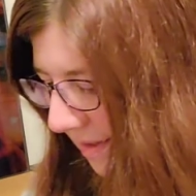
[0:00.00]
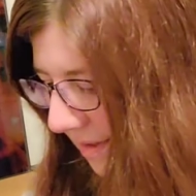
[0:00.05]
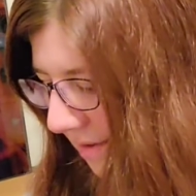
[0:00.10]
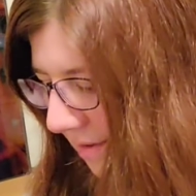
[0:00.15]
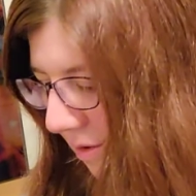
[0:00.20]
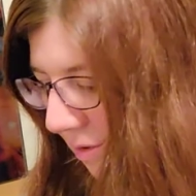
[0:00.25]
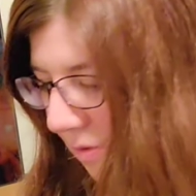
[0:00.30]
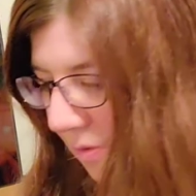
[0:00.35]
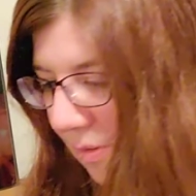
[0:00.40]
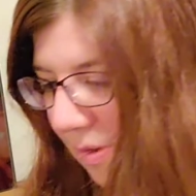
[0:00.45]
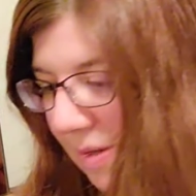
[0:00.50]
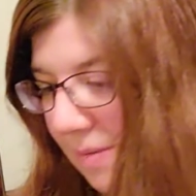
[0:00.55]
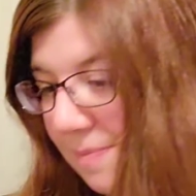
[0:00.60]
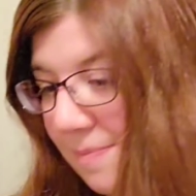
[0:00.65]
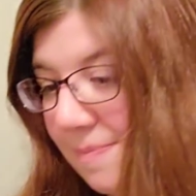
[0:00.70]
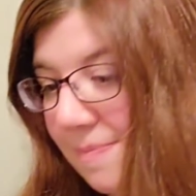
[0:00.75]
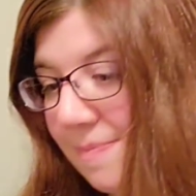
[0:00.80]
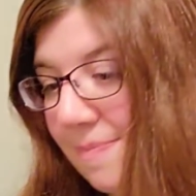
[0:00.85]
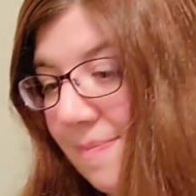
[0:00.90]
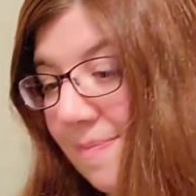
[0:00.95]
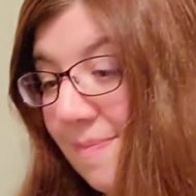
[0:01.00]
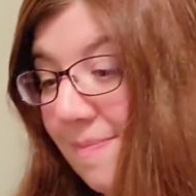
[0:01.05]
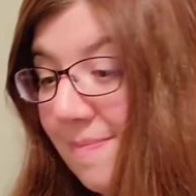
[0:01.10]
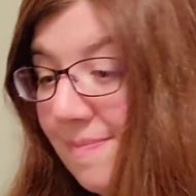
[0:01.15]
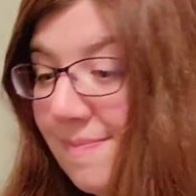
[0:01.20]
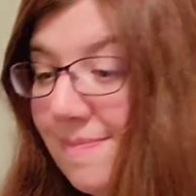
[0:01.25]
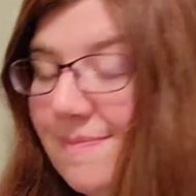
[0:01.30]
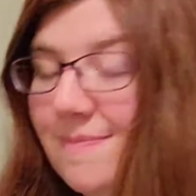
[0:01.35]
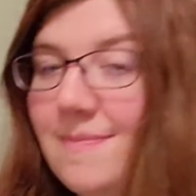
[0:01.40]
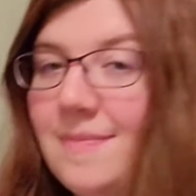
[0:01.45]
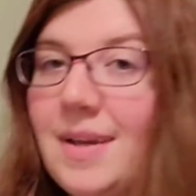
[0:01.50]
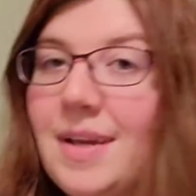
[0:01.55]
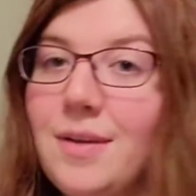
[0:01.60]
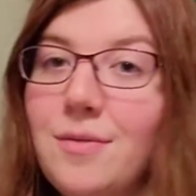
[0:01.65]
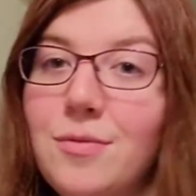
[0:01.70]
So I